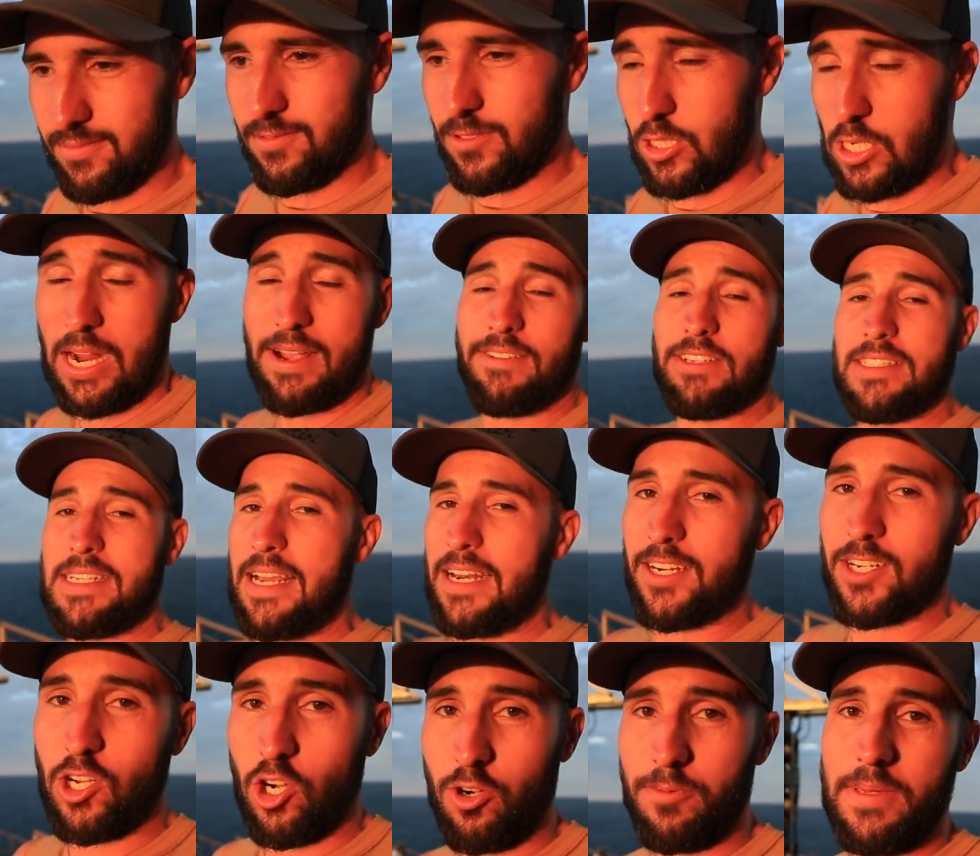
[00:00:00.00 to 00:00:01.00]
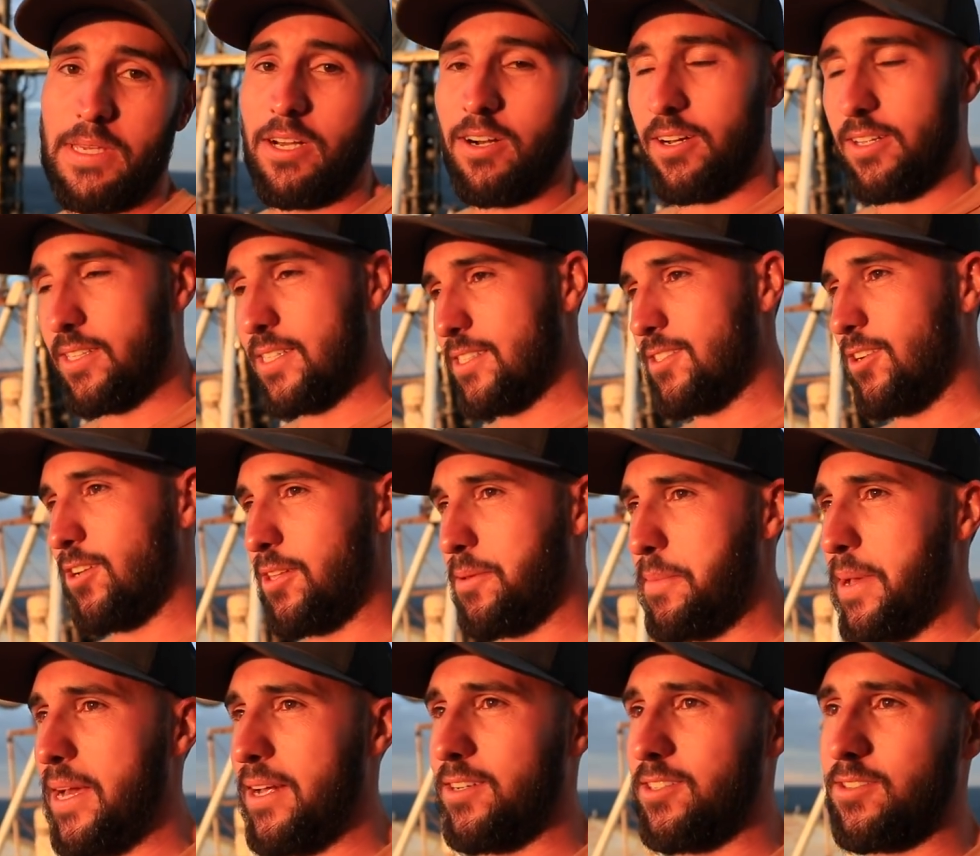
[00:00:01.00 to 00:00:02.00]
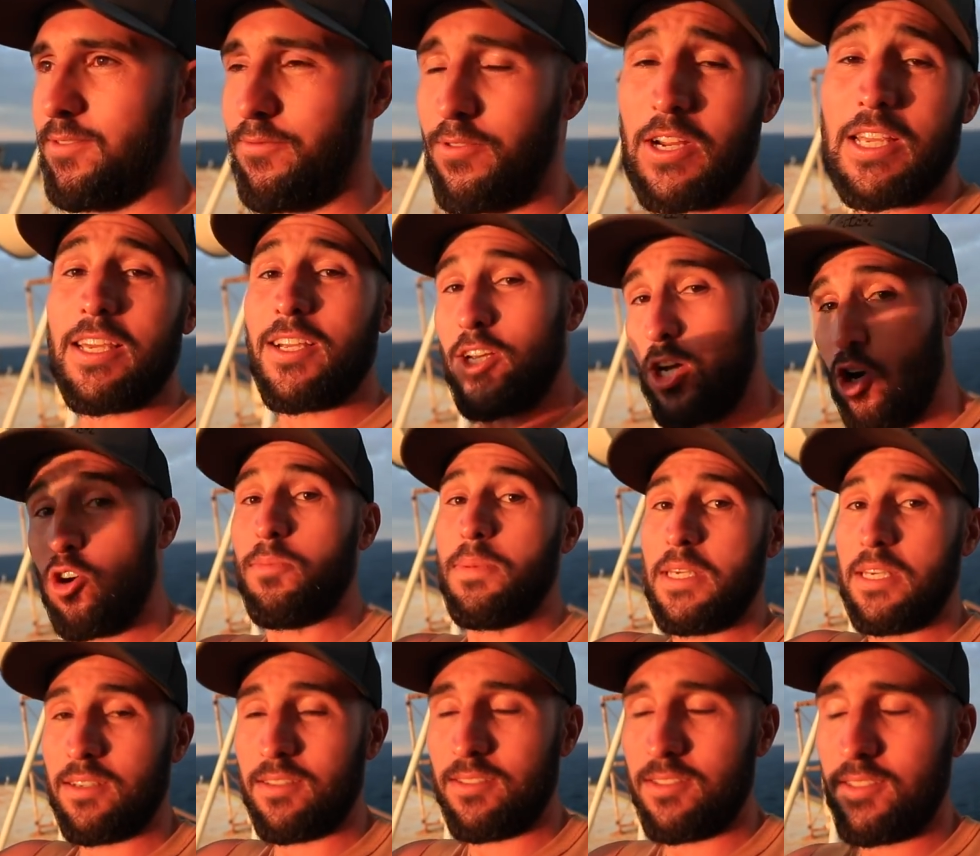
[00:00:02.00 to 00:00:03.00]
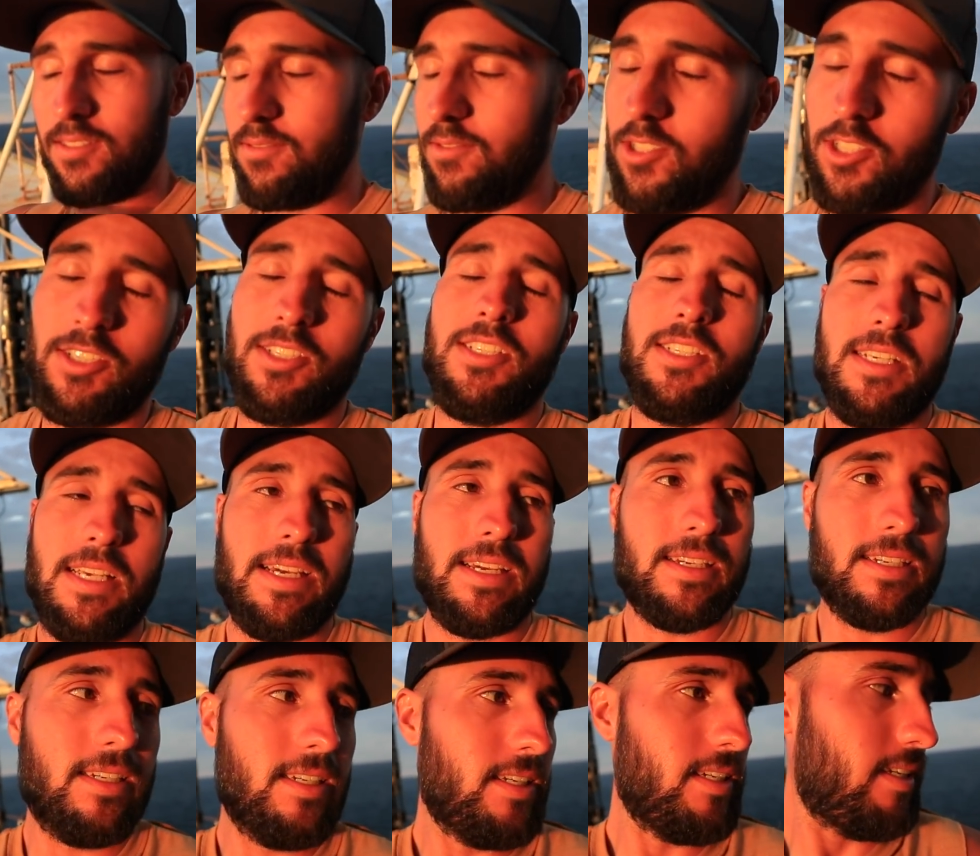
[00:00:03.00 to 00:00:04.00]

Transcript: Travis had a cobia on, that's all that matters. Freaking cobia, just sick.